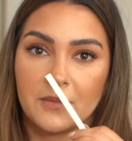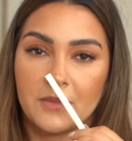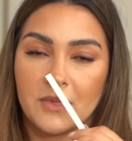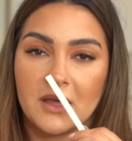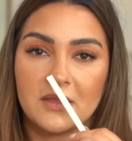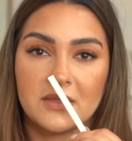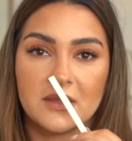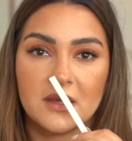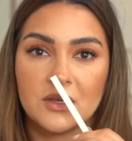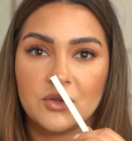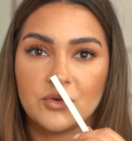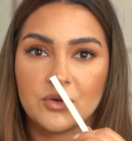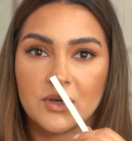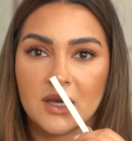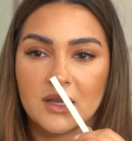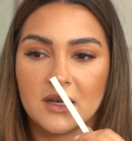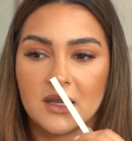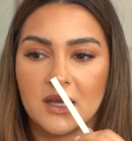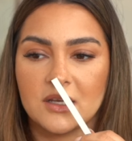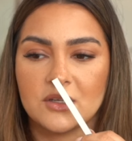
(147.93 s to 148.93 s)
And then you
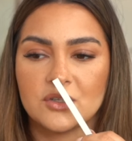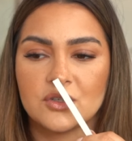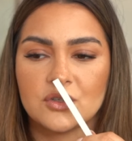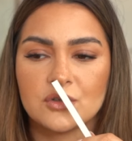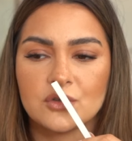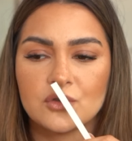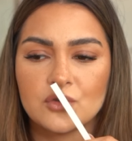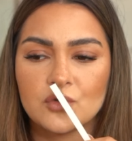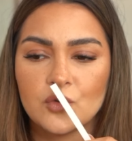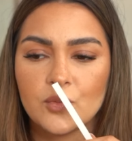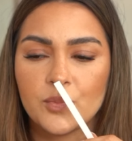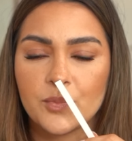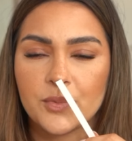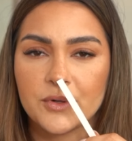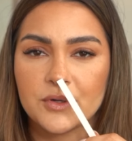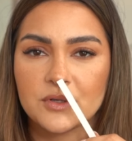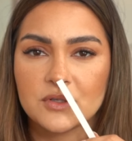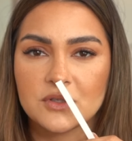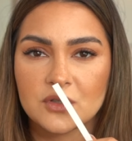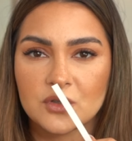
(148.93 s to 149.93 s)
get a
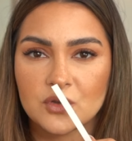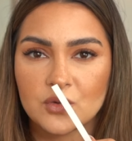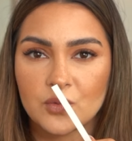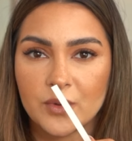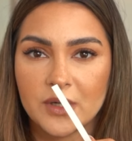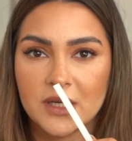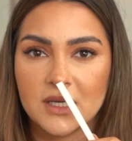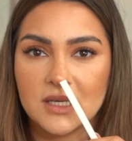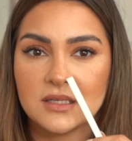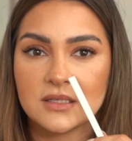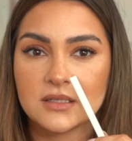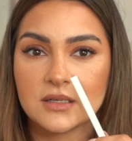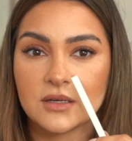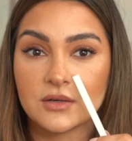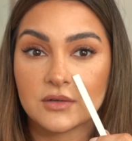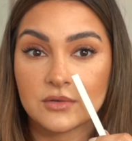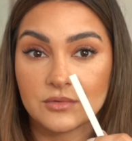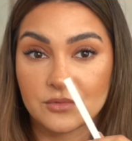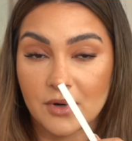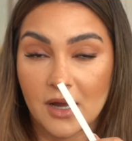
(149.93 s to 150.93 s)
super sweet
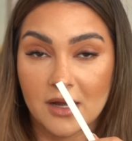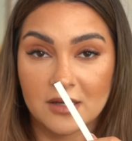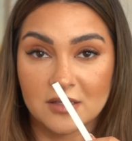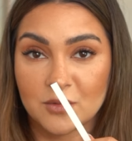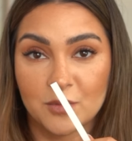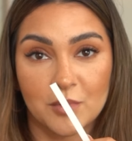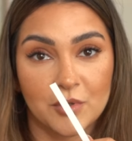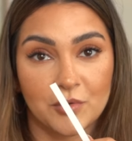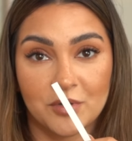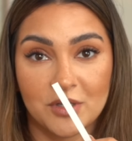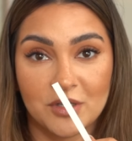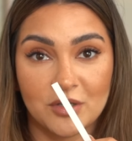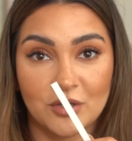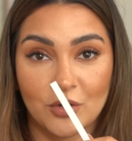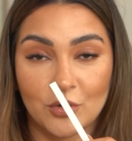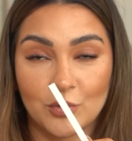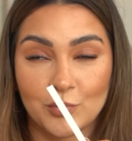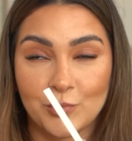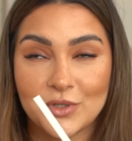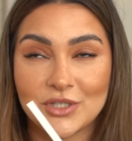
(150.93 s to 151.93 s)
raspberry
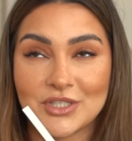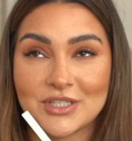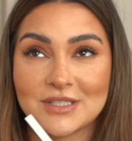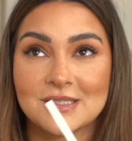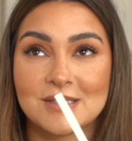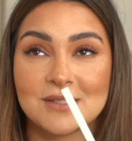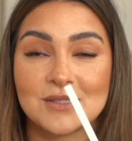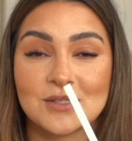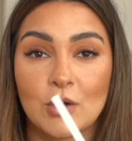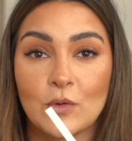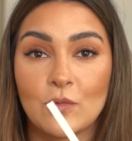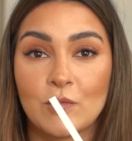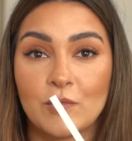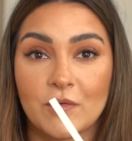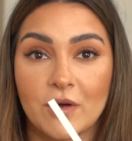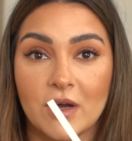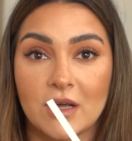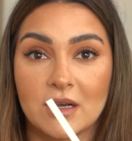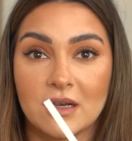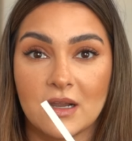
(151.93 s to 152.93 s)
note, which is so
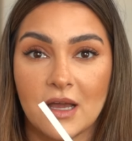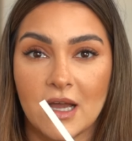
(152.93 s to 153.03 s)
fun.